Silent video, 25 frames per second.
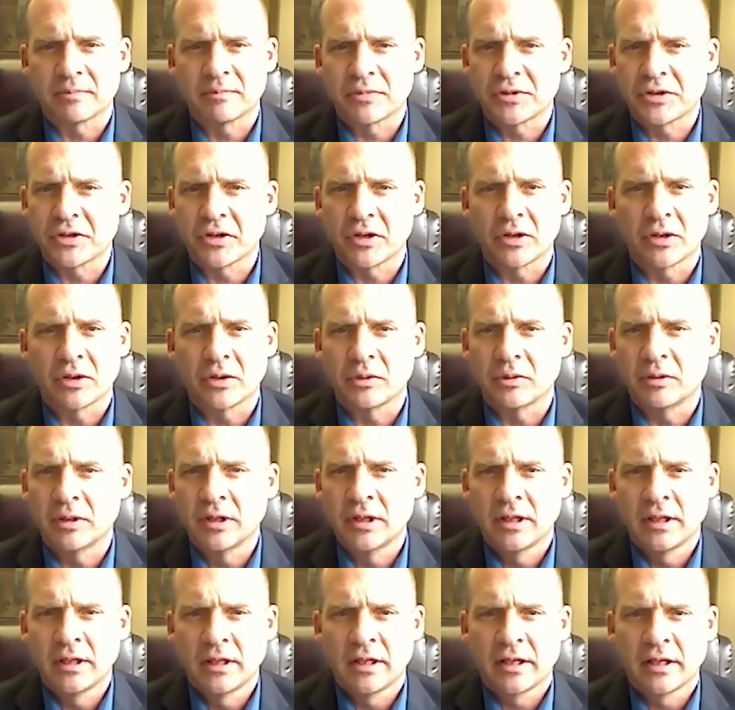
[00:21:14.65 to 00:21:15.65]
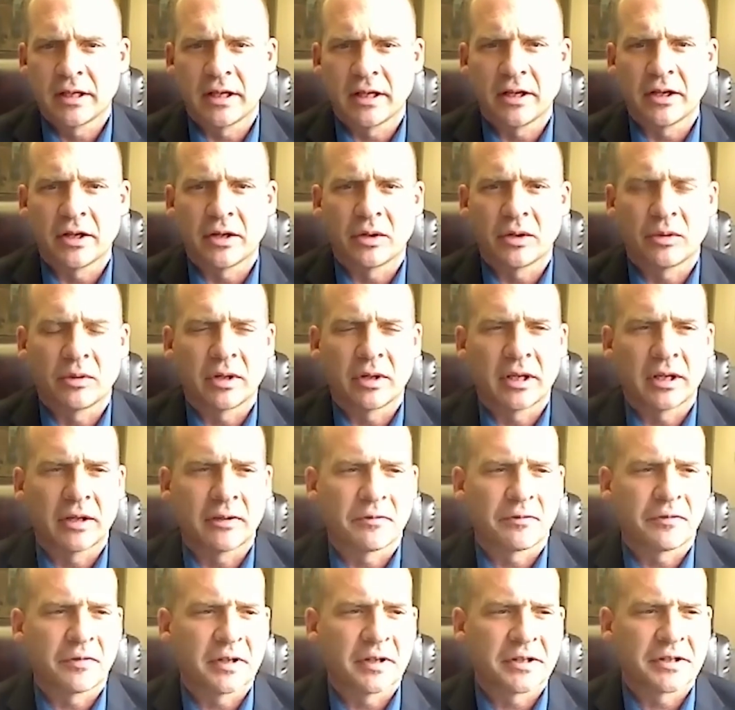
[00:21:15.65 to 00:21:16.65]
So,
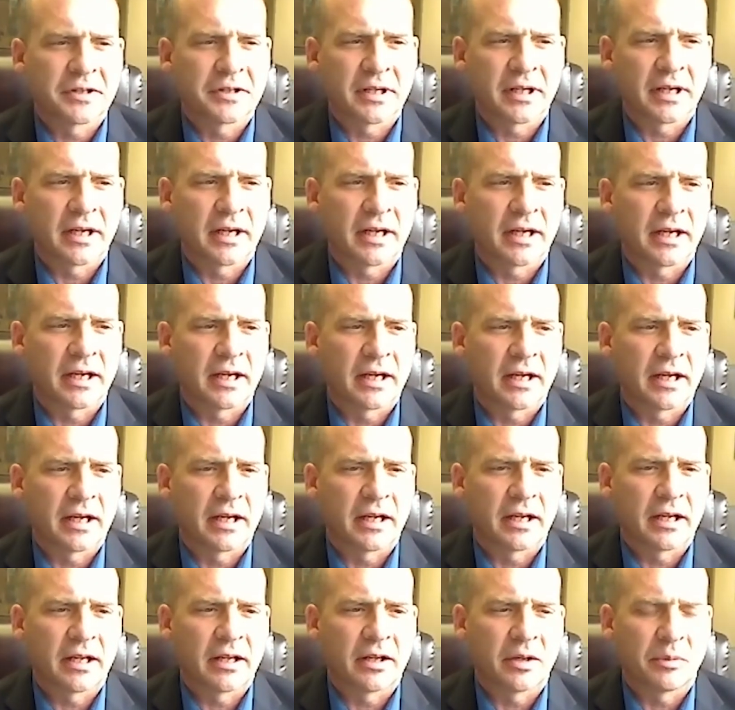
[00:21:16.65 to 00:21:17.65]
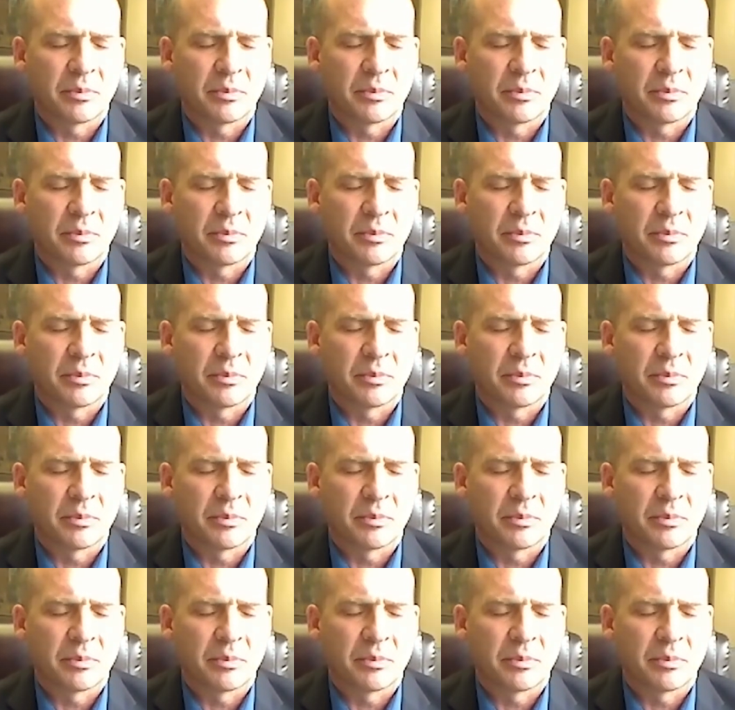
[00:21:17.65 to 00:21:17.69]
if it's the